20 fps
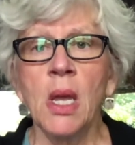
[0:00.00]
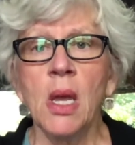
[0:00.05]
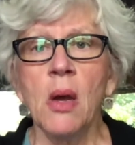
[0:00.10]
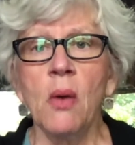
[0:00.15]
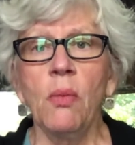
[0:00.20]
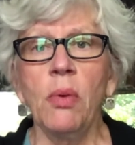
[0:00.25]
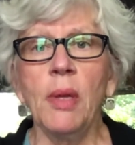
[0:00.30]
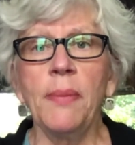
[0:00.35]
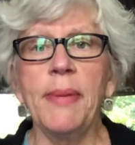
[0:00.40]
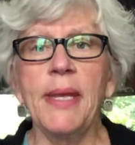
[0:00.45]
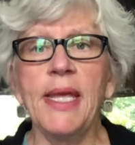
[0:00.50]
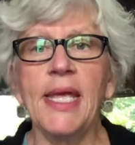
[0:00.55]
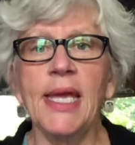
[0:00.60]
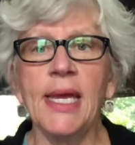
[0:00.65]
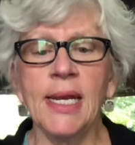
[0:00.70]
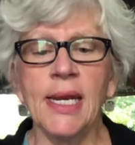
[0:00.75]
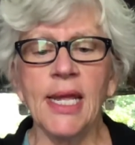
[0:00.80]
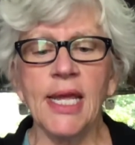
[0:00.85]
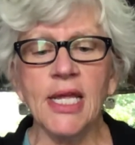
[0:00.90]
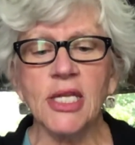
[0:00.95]
We'll
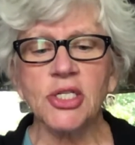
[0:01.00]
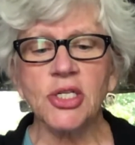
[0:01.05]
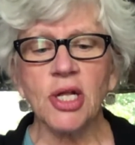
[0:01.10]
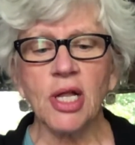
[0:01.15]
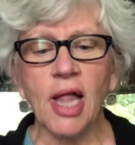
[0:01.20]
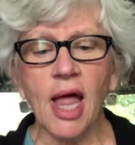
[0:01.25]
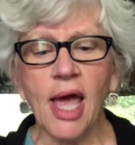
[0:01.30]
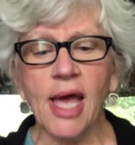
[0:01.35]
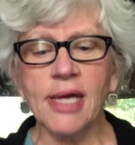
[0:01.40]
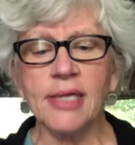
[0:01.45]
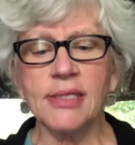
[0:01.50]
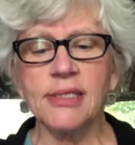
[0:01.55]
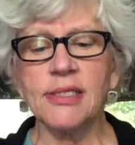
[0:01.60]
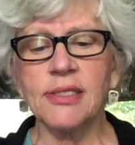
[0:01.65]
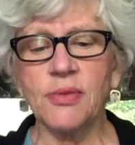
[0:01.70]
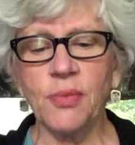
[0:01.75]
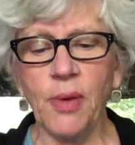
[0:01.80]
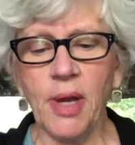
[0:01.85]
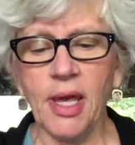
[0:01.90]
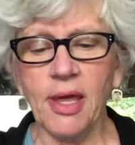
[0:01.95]
begin each class
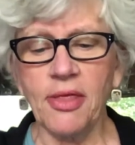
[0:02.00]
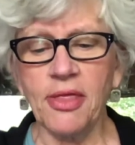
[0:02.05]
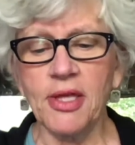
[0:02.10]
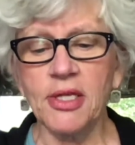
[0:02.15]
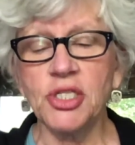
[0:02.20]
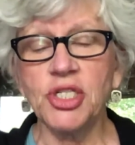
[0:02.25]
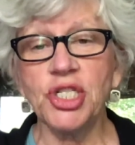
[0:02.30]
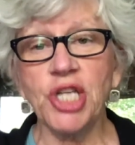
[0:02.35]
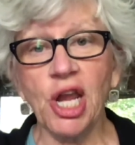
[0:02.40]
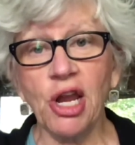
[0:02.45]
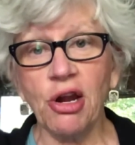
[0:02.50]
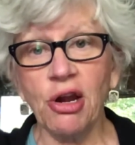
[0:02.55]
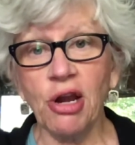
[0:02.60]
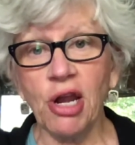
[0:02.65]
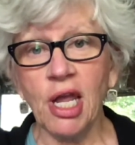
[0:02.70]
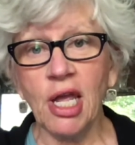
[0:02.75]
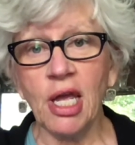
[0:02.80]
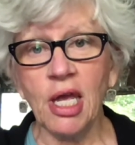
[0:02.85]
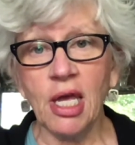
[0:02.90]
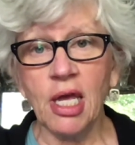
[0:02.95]
with
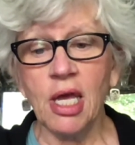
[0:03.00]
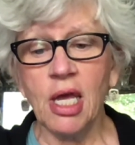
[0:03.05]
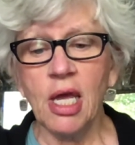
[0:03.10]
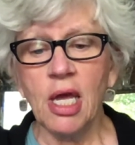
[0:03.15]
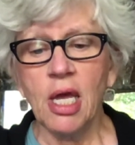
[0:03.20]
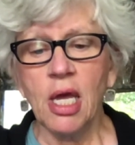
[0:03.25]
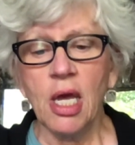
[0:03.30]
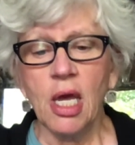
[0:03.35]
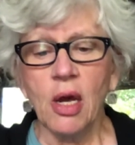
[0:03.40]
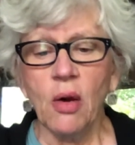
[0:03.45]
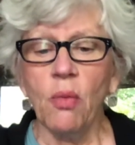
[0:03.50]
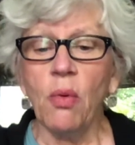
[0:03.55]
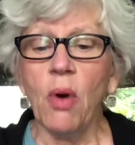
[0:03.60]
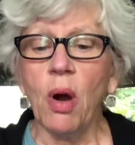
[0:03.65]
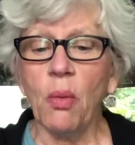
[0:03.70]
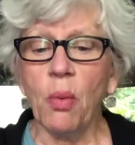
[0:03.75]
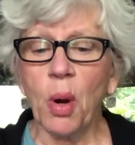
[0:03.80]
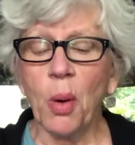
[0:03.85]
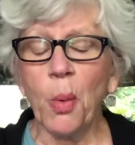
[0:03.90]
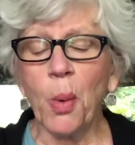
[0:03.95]
sharing
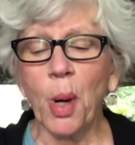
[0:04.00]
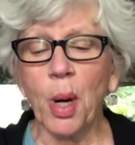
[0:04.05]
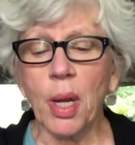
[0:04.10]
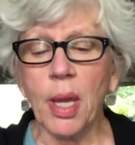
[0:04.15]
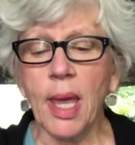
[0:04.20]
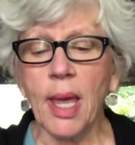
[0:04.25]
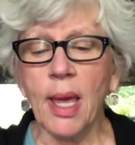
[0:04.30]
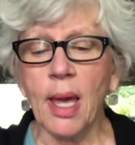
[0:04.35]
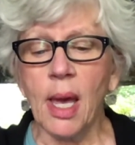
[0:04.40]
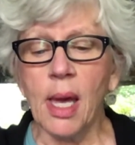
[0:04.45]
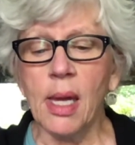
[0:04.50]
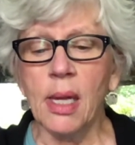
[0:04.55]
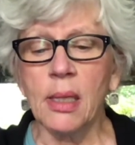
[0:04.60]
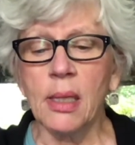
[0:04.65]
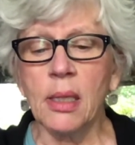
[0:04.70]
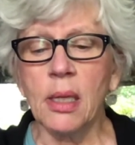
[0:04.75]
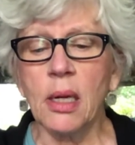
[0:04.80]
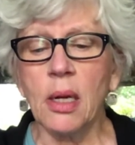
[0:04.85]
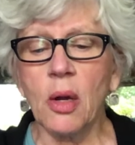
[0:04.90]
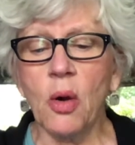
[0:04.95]
what we're working
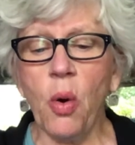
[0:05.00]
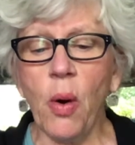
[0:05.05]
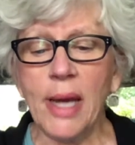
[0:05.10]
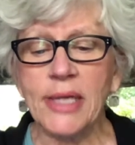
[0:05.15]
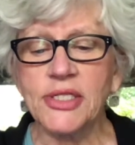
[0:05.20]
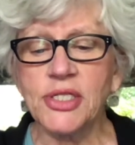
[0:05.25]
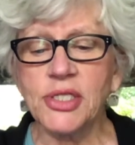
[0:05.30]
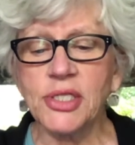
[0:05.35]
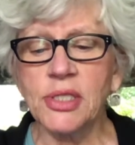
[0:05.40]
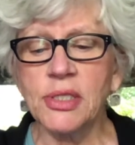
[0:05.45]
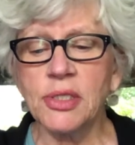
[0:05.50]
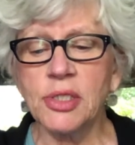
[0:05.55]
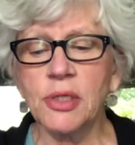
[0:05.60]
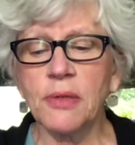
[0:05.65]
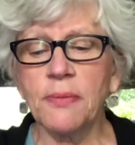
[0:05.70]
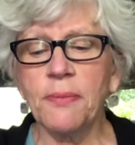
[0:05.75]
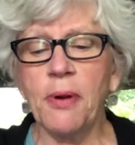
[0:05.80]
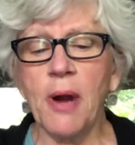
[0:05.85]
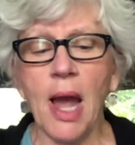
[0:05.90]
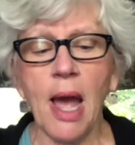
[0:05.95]
on, questions or
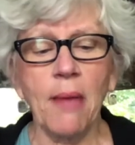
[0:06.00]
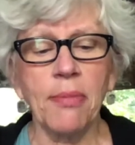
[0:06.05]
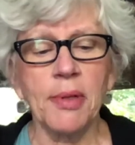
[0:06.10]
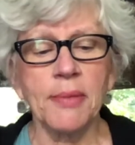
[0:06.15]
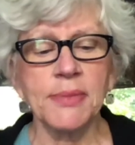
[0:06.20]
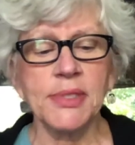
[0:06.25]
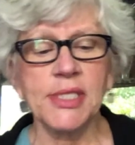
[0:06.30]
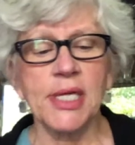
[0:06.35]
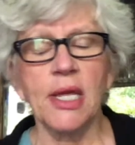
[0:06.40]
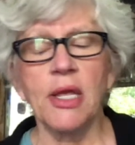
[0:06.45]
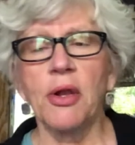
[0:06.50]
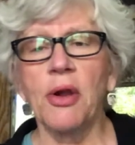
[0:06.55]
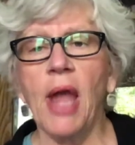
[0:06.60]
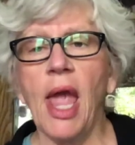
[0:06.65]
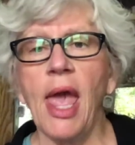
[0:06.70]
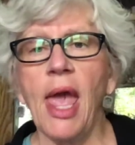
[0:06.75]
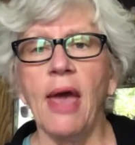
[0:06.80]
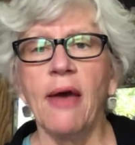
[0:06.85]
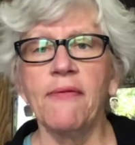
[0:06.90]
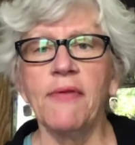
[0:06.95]
problems that you're
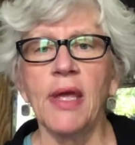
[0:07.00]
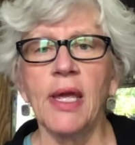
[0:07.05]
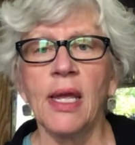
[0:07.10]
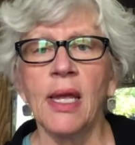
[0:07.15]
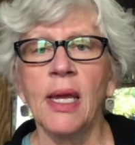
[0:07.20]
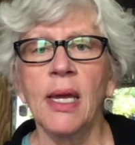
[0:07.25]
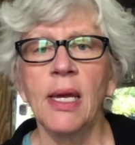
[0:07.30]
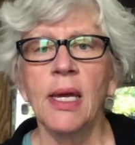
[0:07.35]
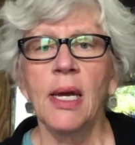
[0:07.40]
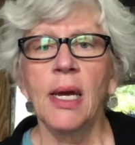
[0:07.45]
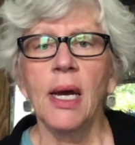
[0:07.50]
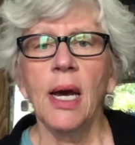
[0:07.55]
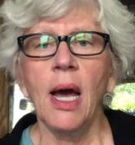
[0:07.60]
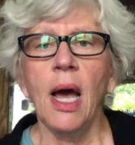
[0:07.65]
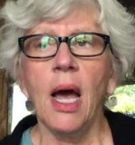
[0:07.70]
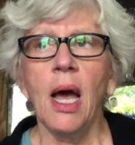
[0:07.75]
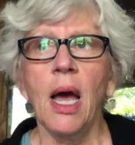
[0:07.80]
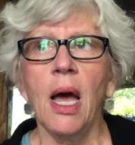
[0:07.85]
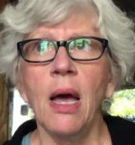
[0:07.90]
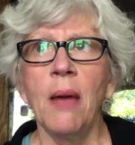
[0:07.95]
having,
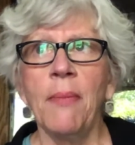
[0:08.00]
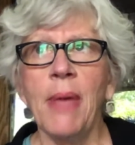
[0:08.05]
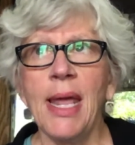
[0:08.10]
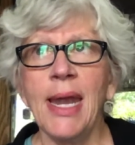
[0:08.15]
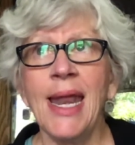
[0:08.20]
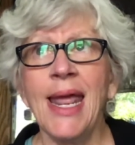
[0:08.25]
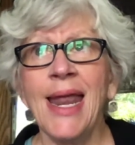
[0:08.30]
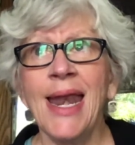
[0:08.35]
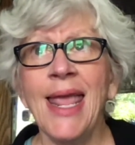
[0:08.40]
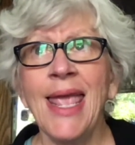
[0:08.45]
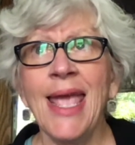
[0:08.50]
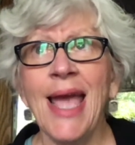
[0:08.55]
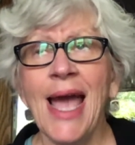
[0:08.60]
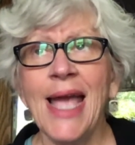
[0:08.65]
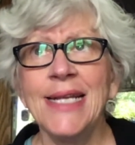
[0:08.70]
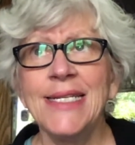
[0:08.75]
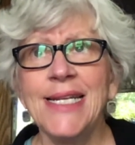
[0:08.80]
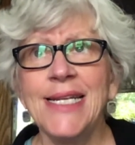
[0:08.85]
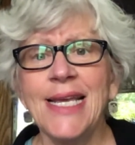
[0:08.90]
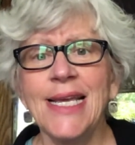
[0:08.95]
and any
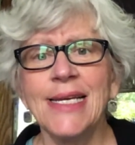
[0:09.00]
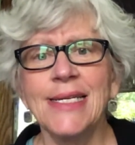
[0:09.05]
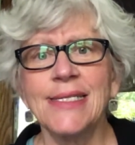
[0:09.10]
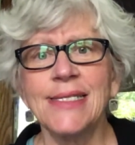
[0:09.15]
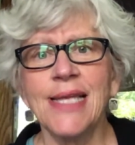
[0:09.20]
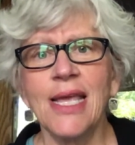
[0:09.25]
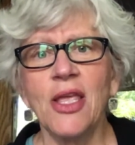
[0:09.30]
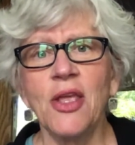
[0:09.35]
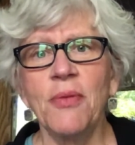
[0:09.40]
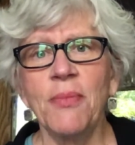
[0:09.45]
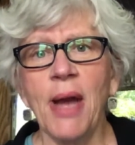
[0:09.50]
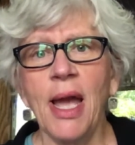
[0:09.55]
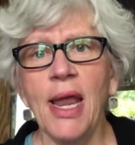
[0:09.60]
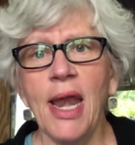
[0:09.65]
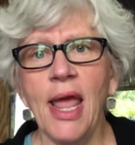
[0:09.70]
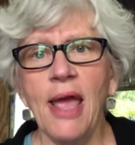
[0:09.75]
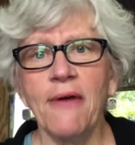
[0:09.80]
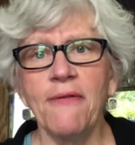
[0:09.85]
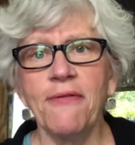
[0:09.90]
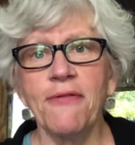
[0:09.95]
ideas that you might
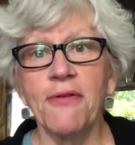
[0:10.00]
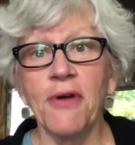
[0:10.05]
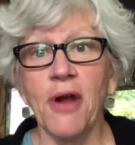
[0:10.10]
have for